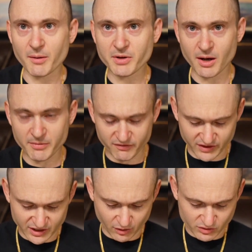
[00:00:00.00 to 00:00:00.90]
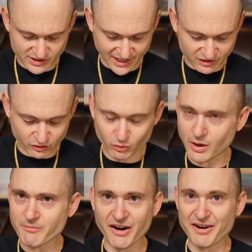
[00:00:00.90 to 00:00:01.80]
upcoming videos. Stay tuned.
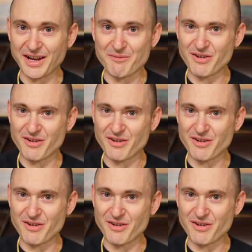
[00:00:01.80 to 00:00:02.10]
I'm very,